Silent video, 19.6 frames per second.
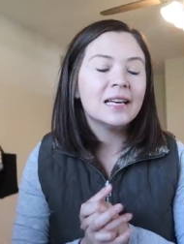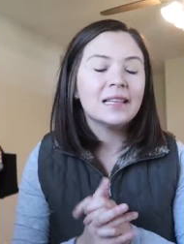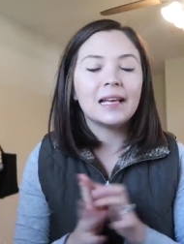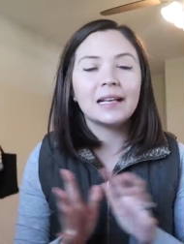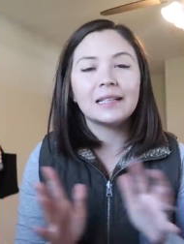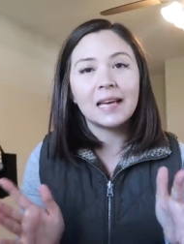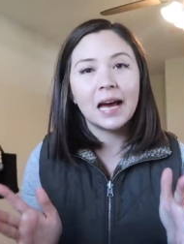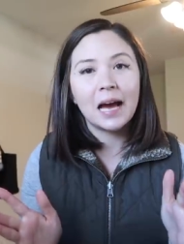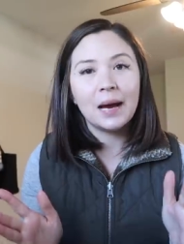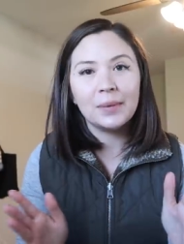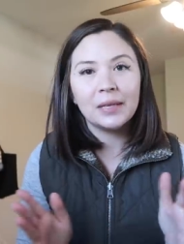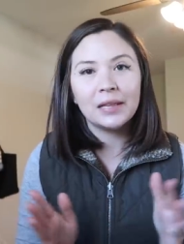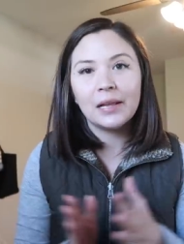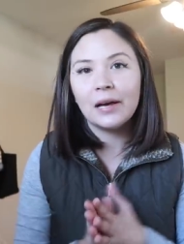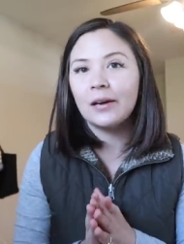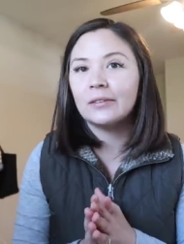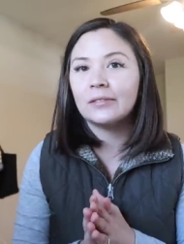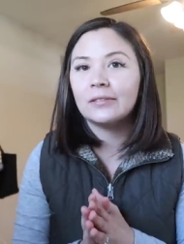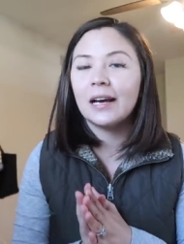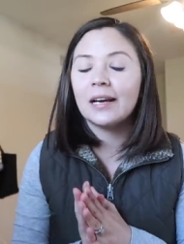That's common
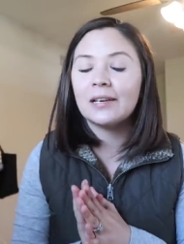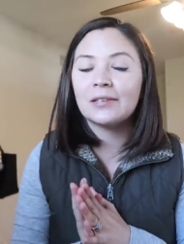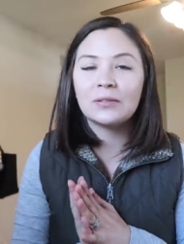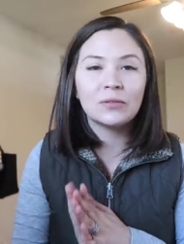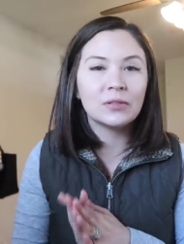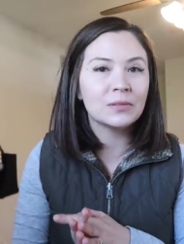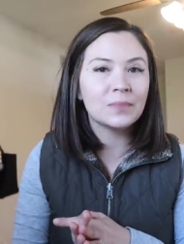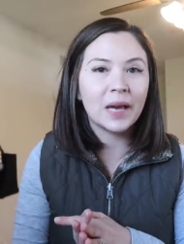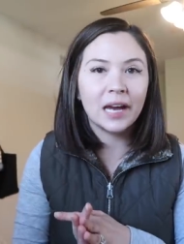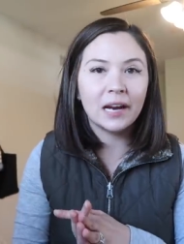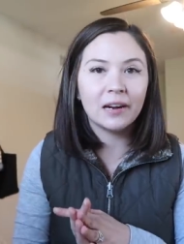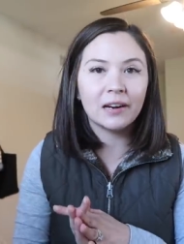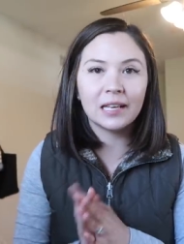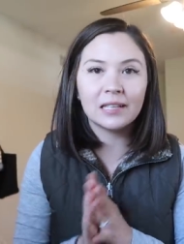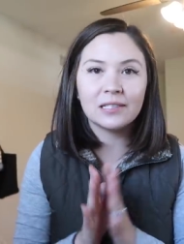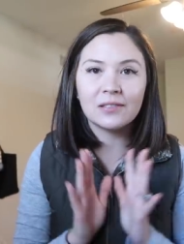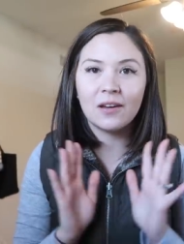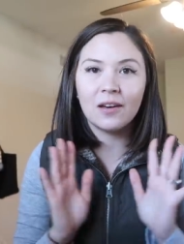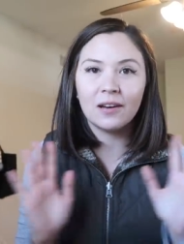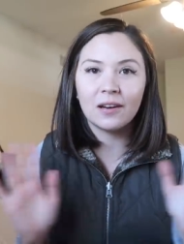though. As soon as my hair
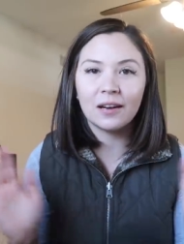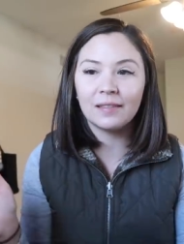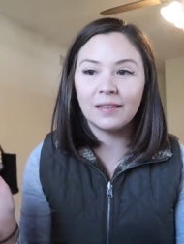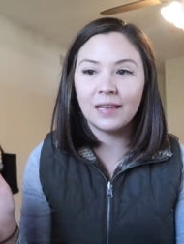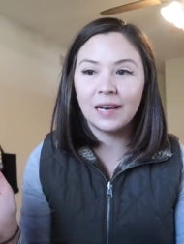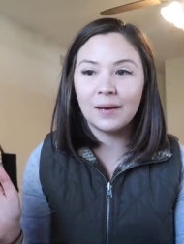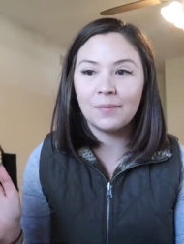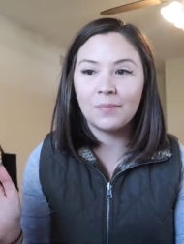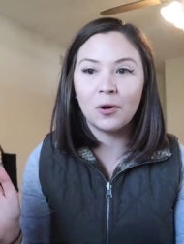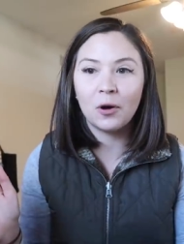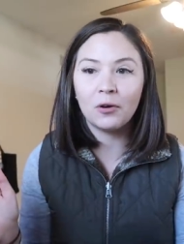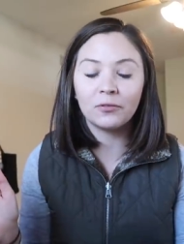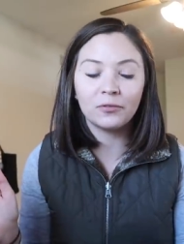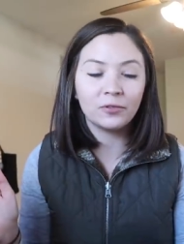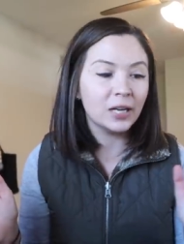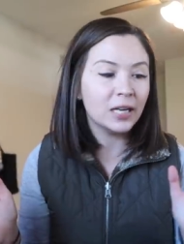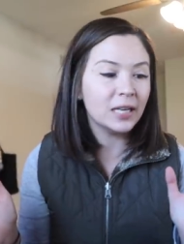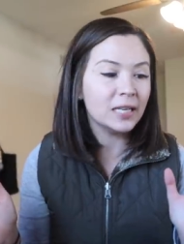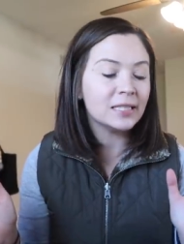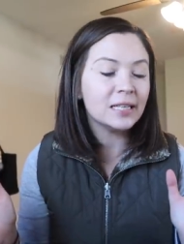gets long, then I'm
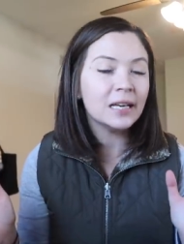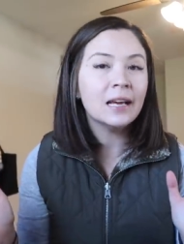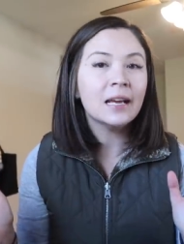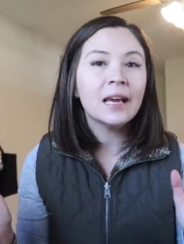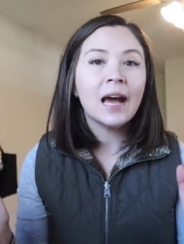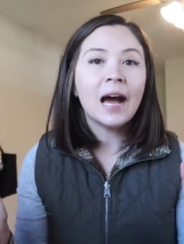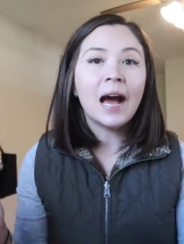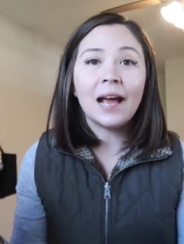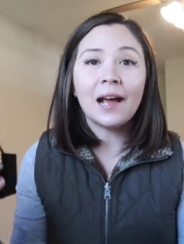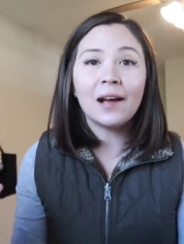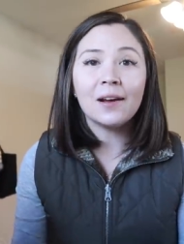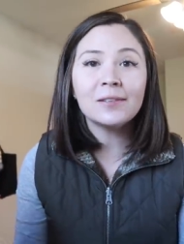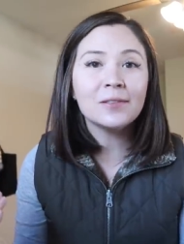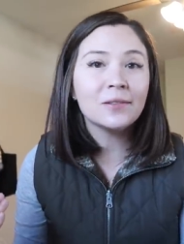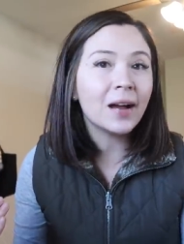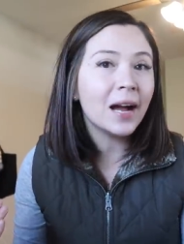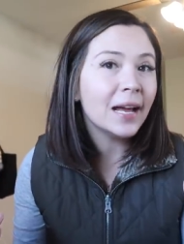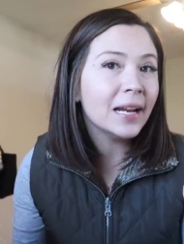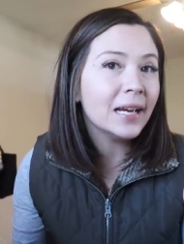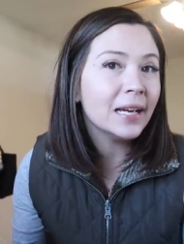over it. I also
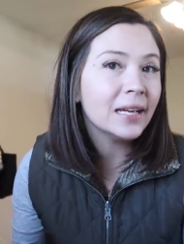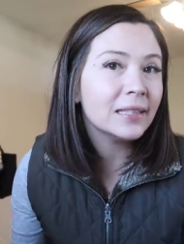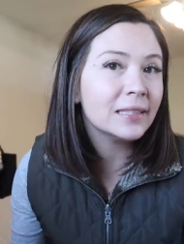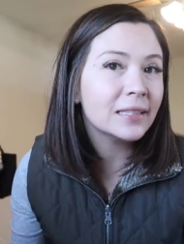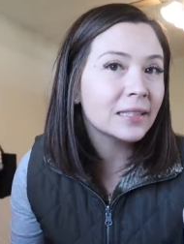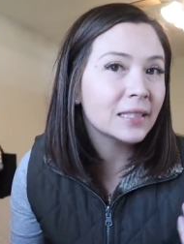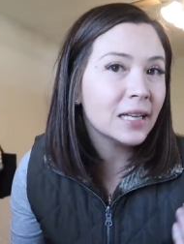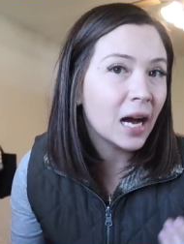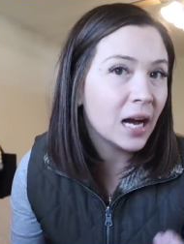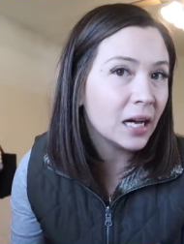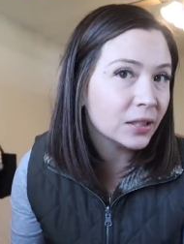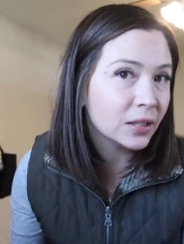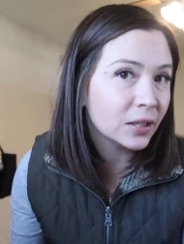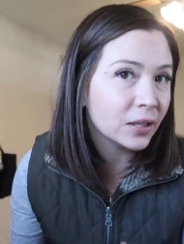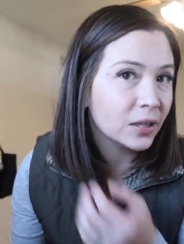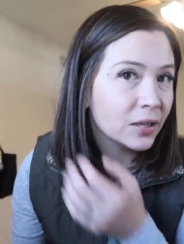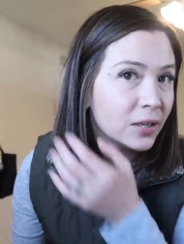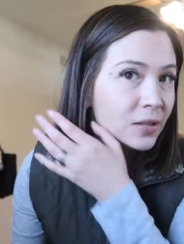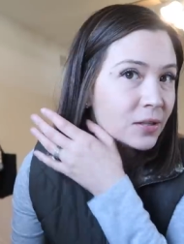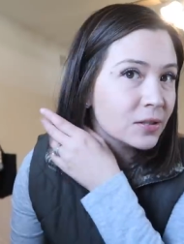got it
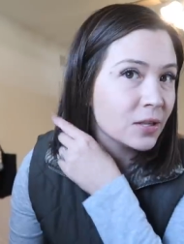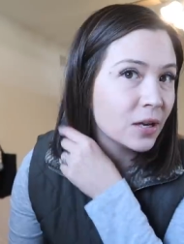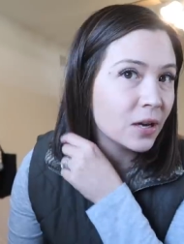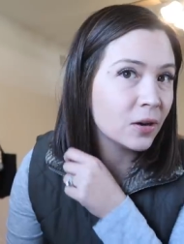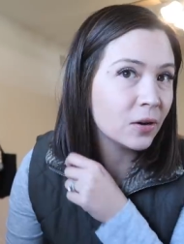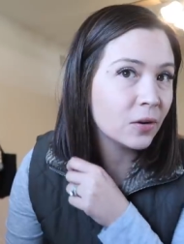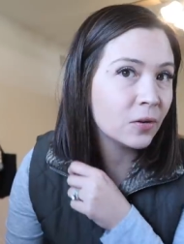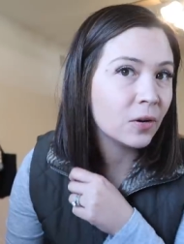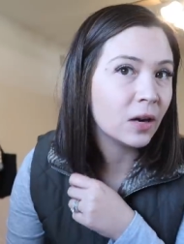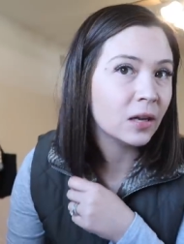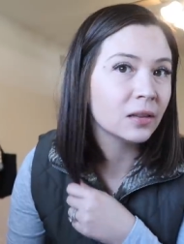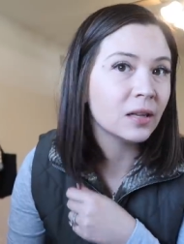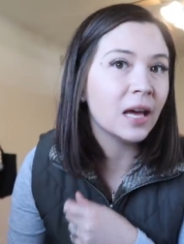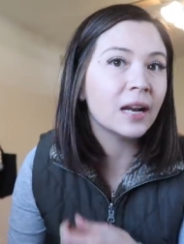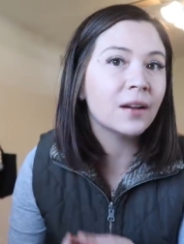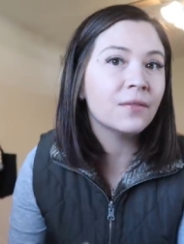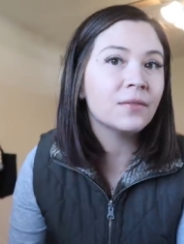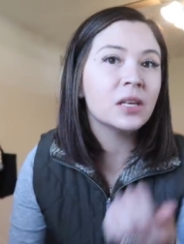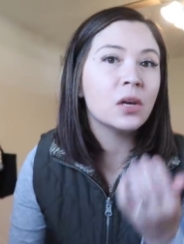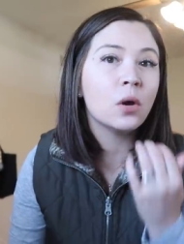colored, so a lot
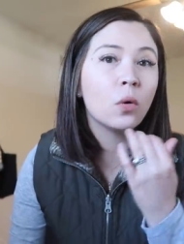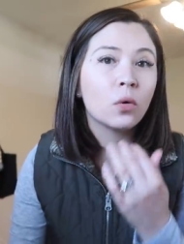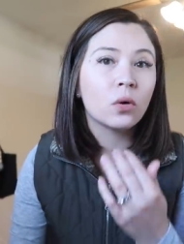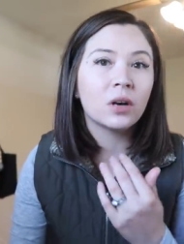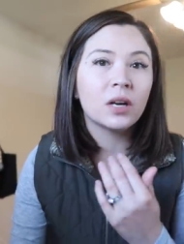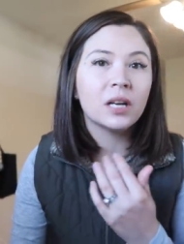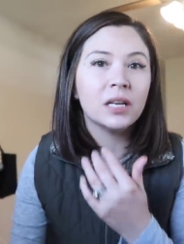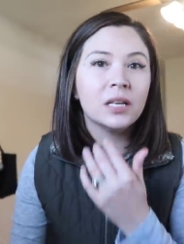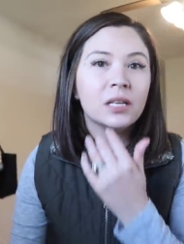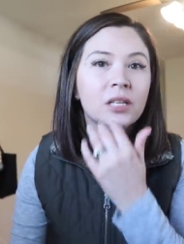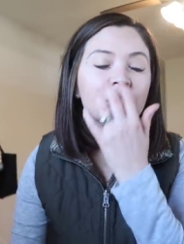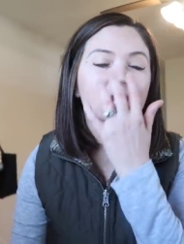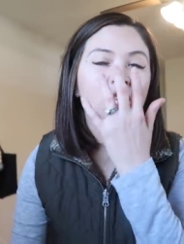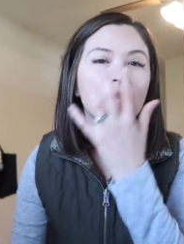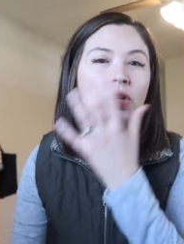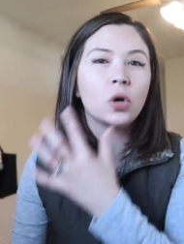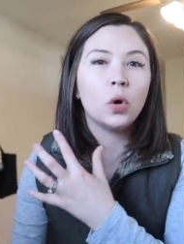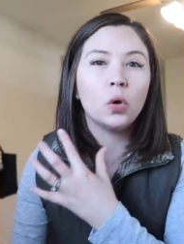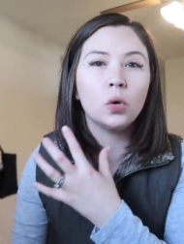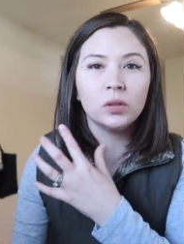of the orange
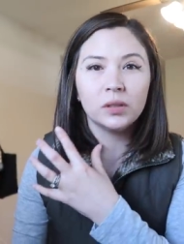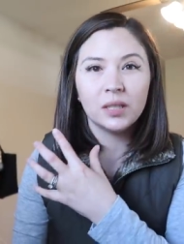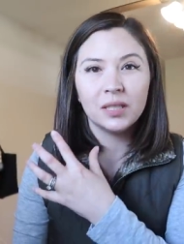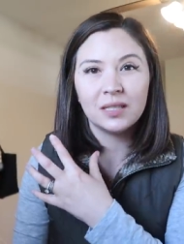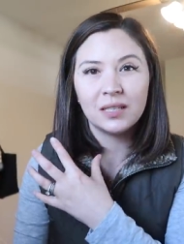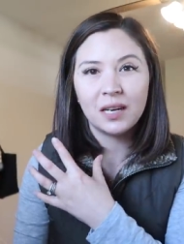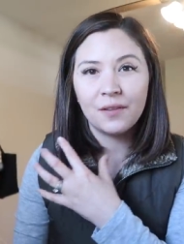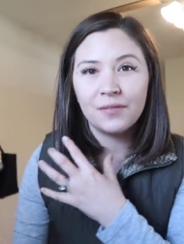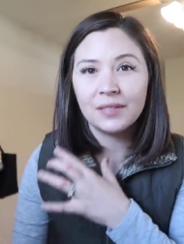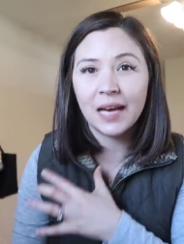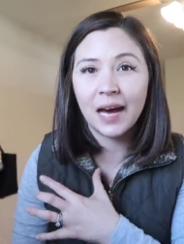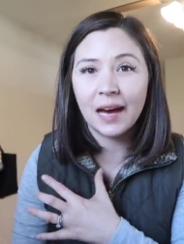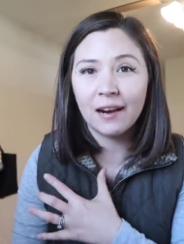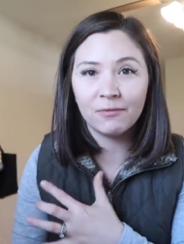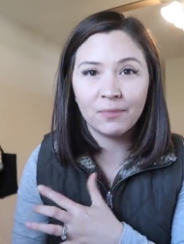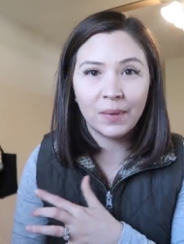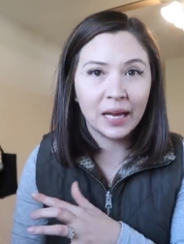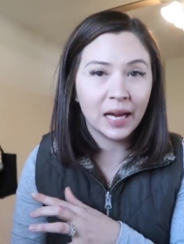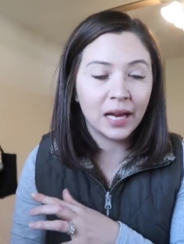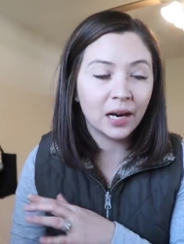and gold and stuff is out of
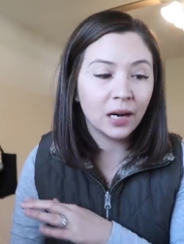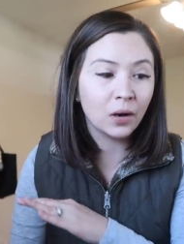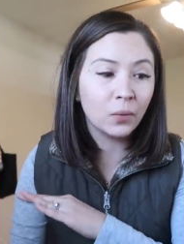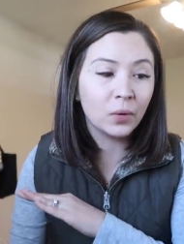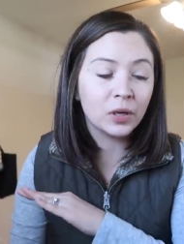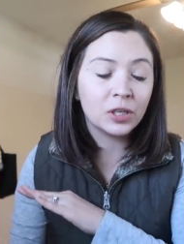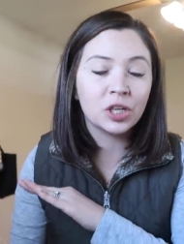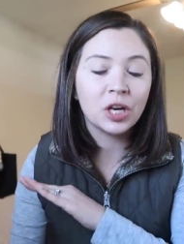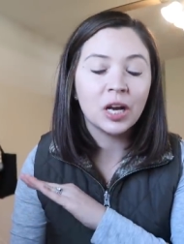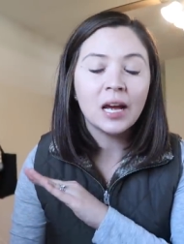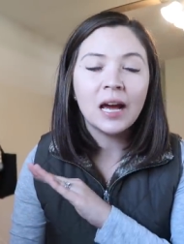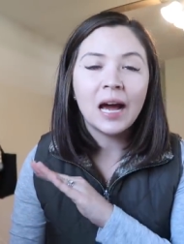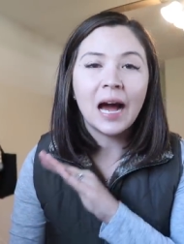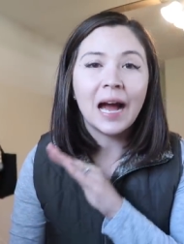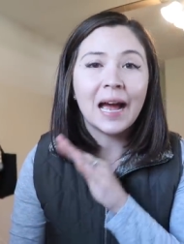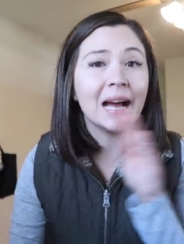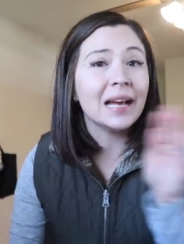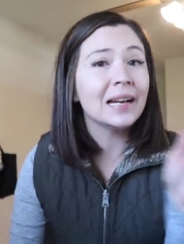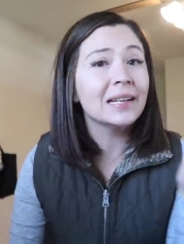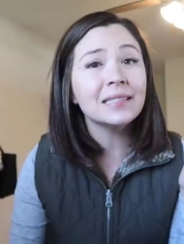my hair, which
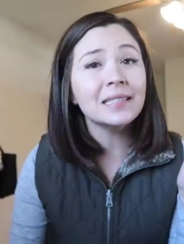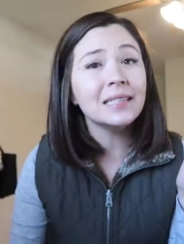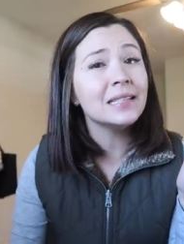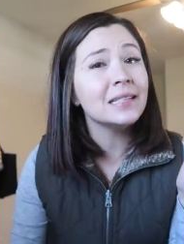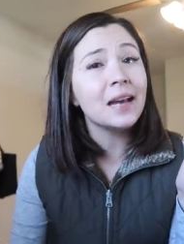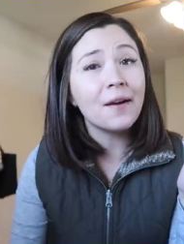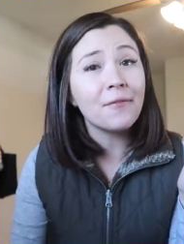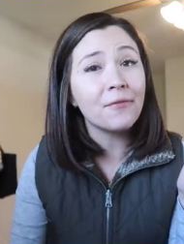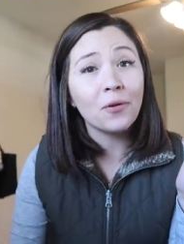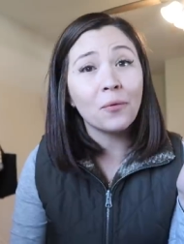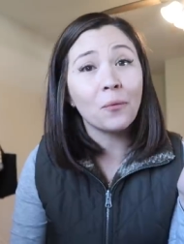I honestly never